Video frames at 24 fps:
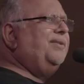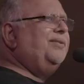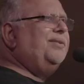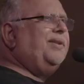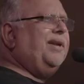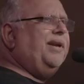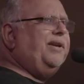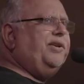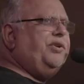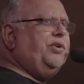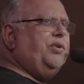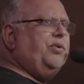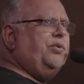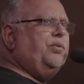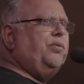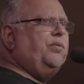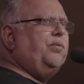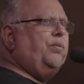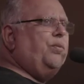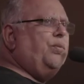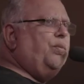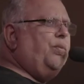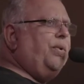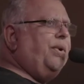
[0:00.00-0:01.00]
thank you
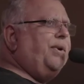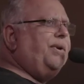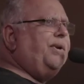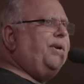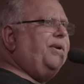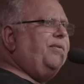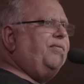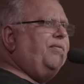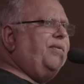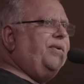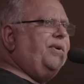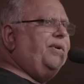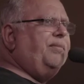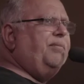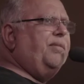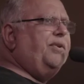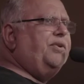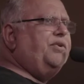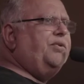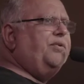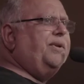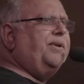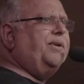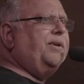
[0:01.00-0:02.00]
very, very much.
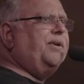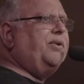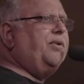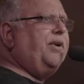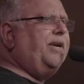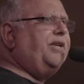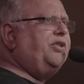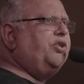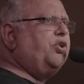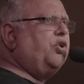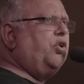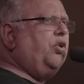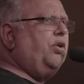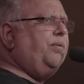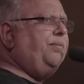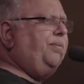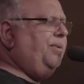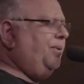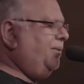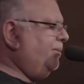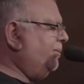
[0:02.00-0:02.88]
You've done a great job.